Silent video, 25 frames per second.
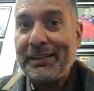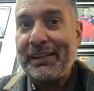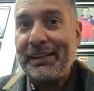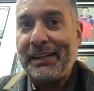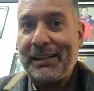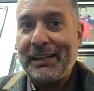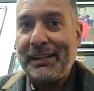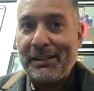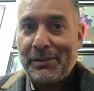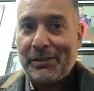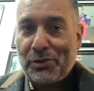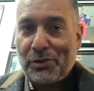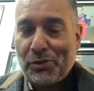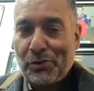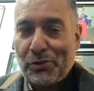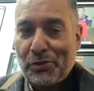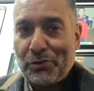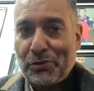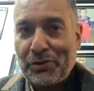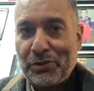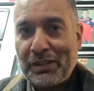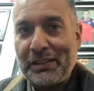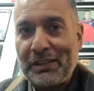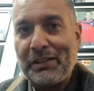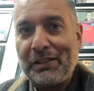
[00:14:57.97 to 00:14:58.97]
and so
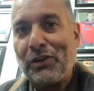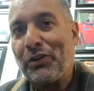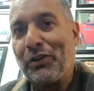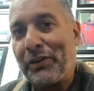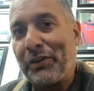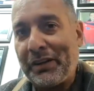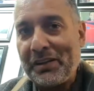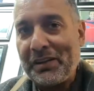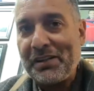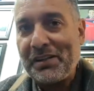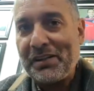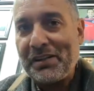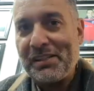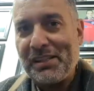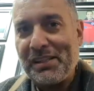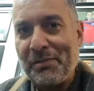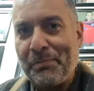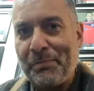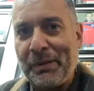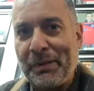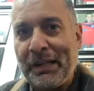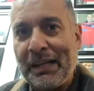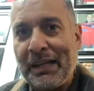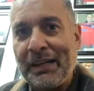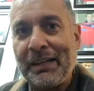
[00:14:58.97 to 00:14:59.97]
did Jorge
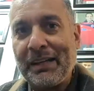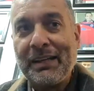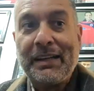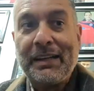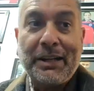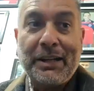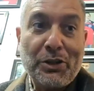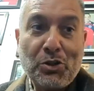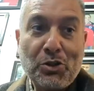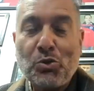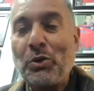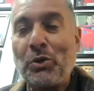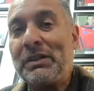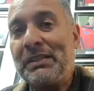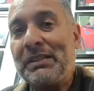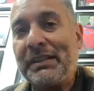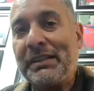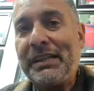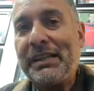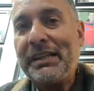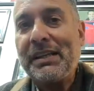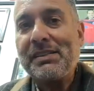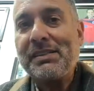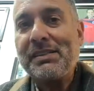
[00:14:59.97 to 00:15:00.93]
Sistapilla 20 years